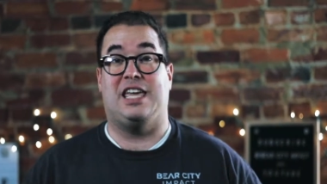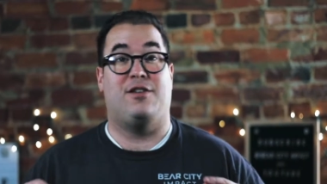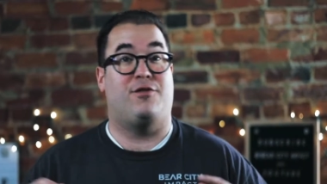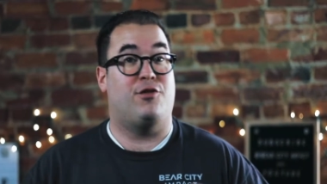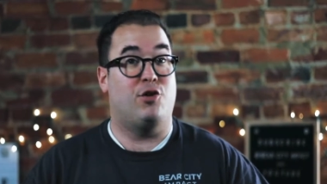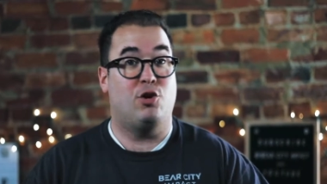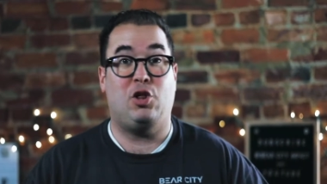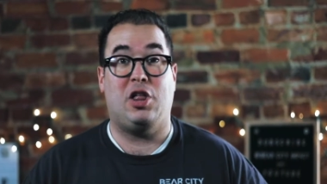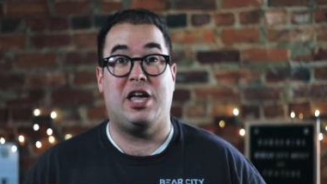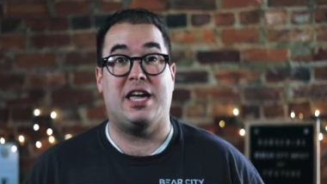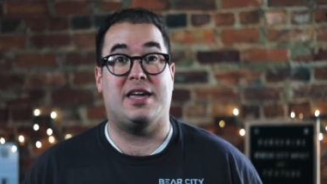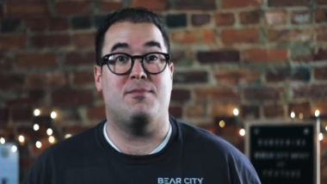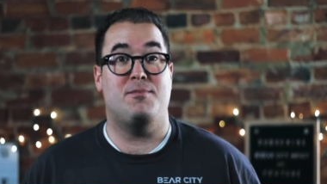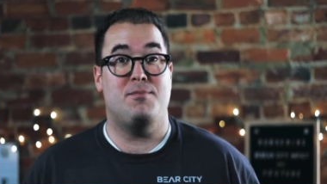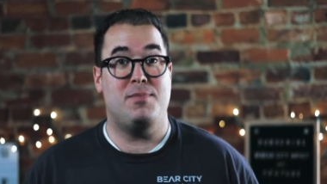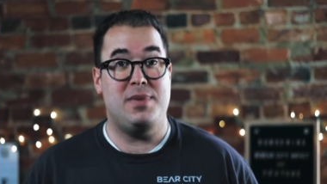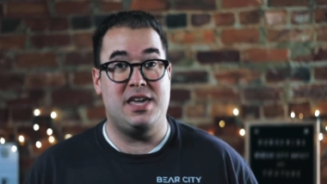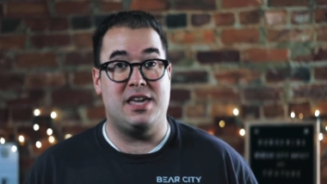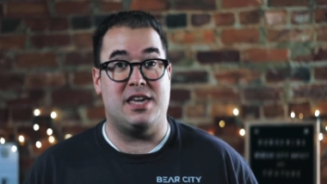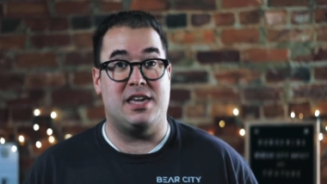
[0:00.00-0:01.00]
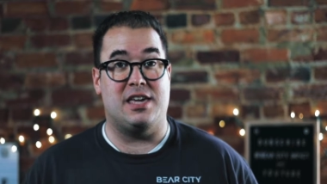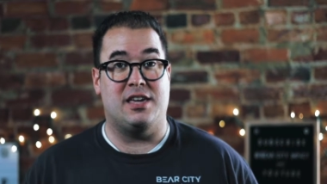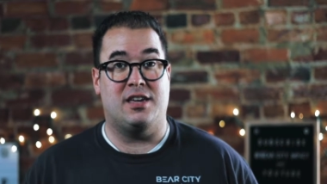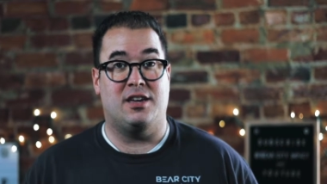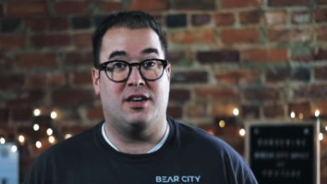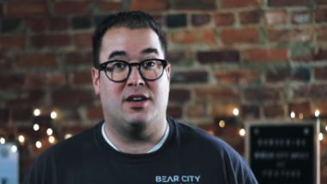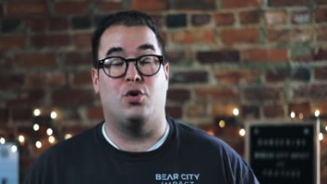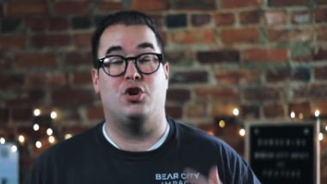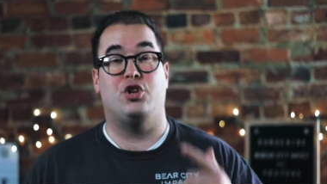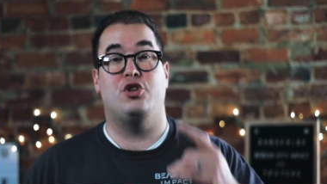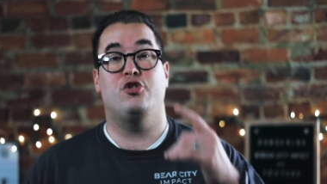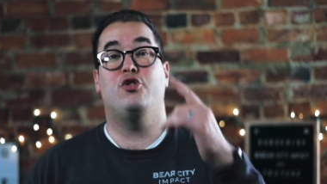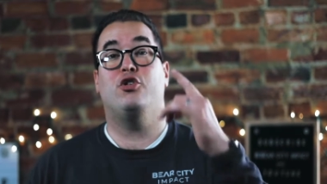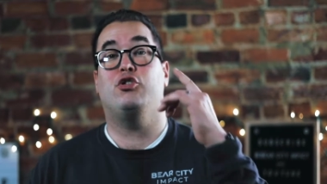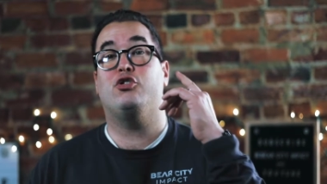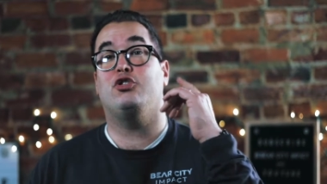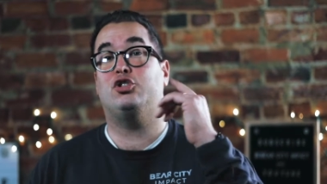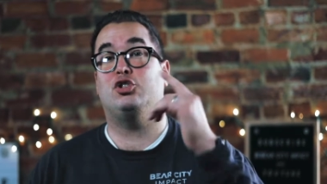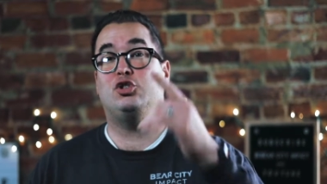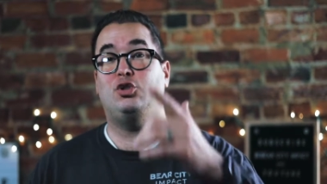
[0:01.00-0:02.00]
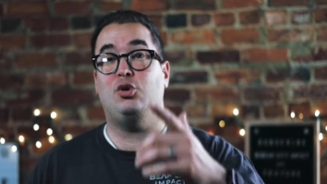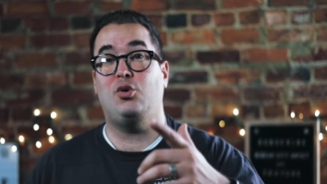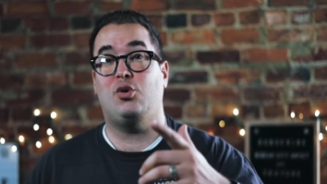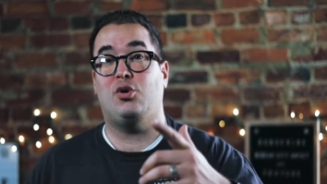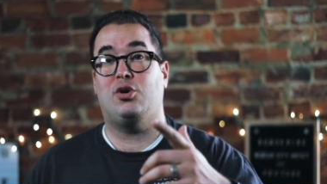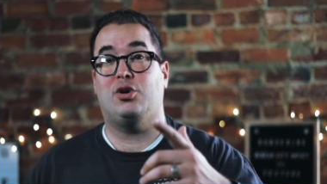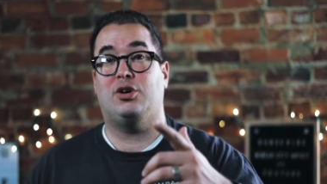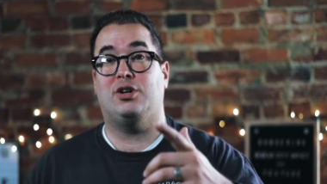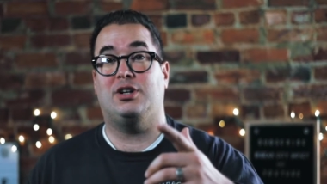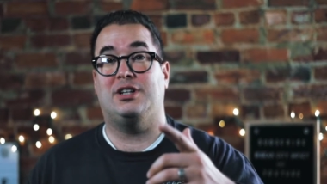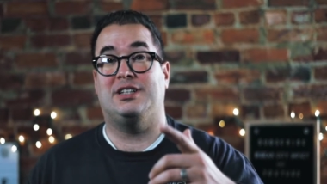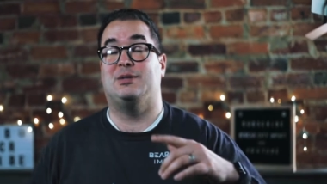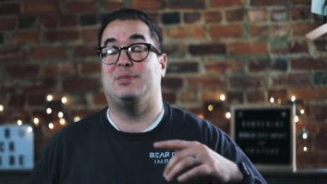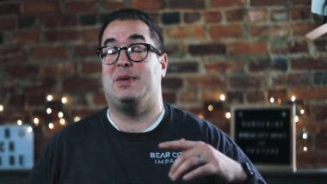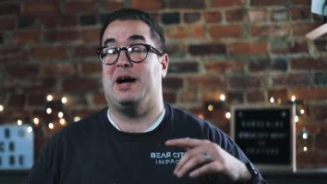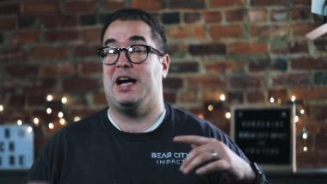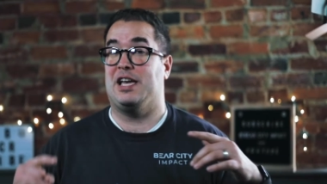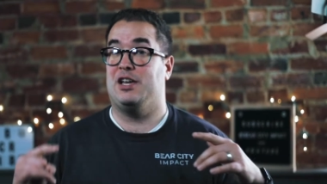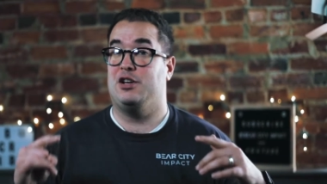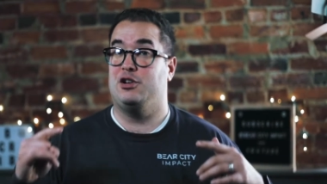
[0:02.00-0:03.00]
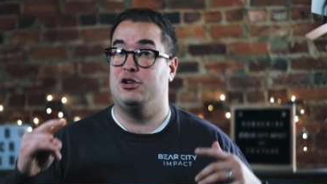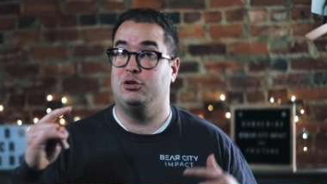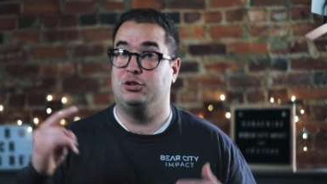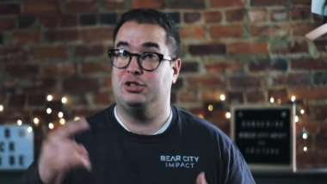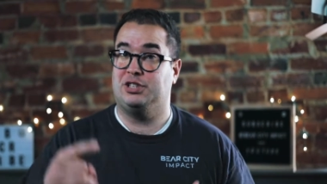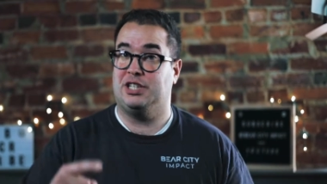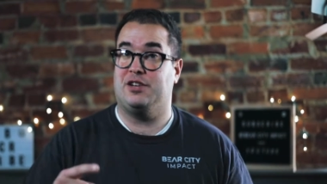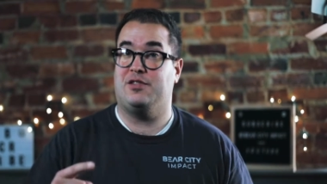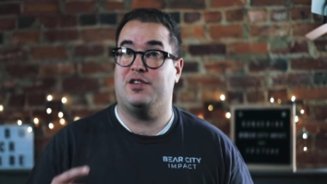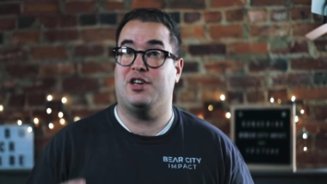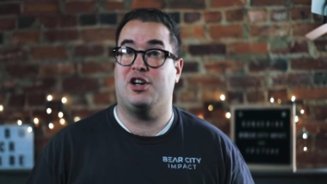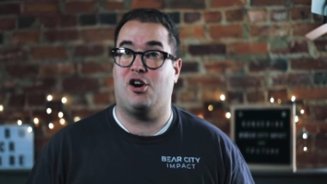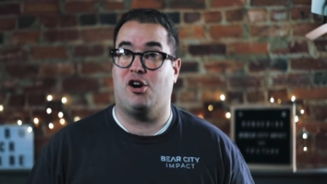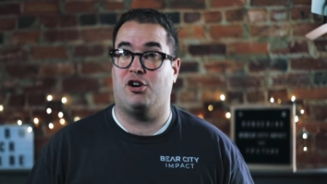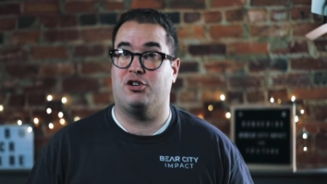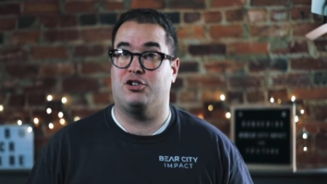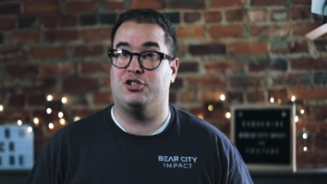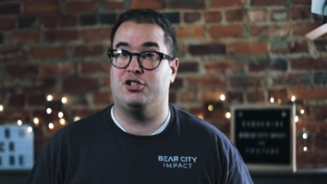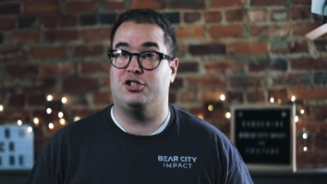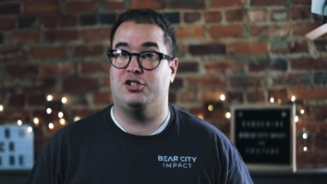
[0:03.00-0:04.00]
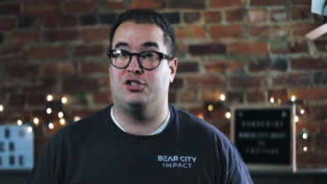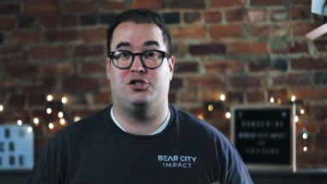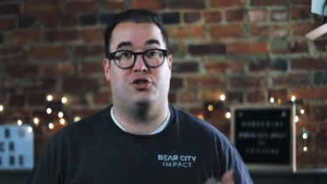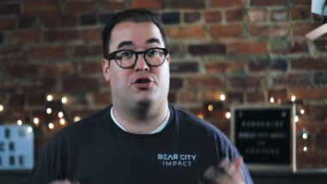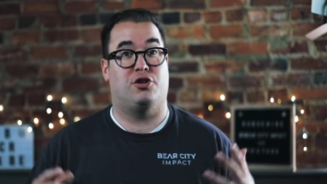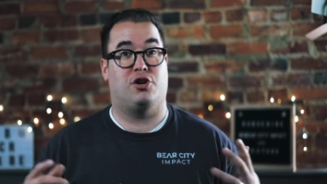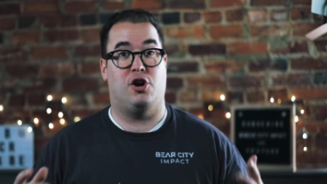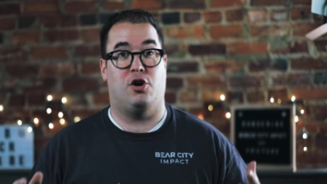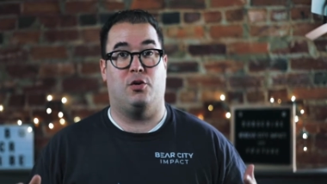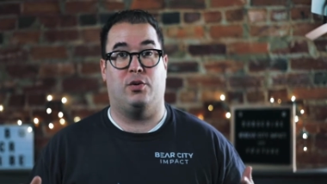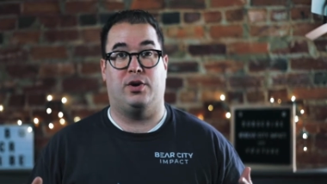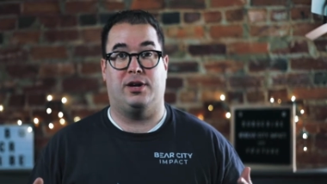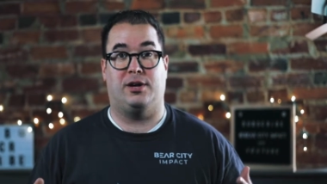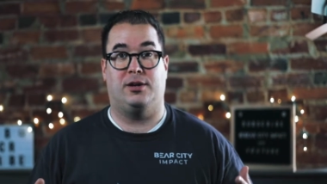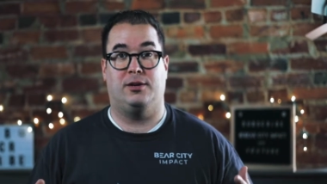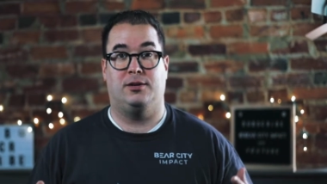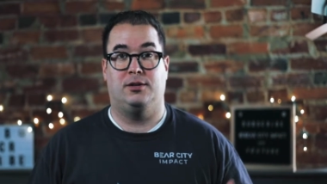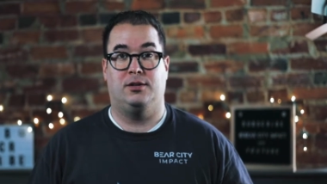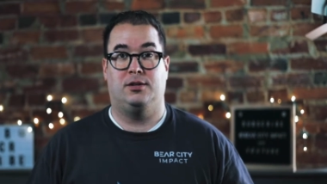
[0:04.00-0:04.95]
If you're like me, when you go to the store to buy a new set of ink cartridges, you're going,